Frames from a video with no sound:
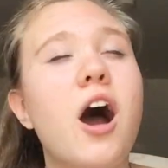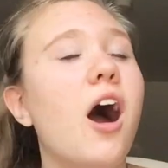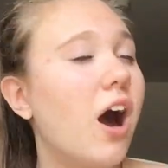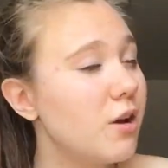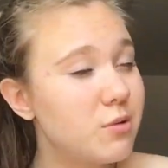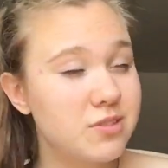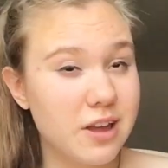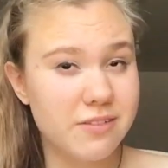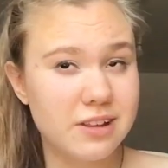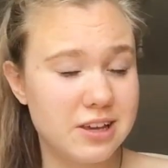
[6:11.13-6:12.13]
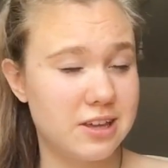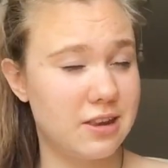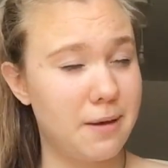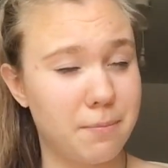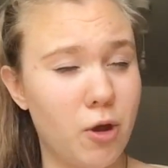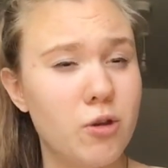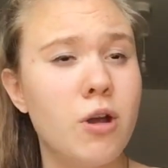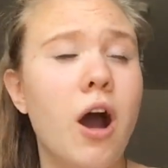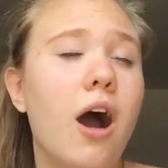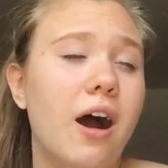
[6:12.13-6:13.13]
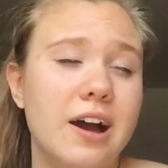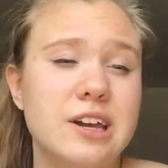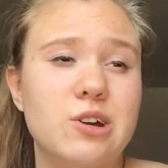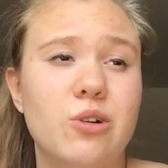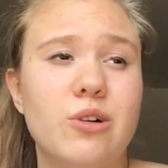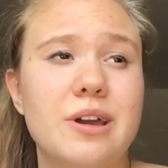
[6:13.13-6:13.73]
I was definitely in that boat. I got,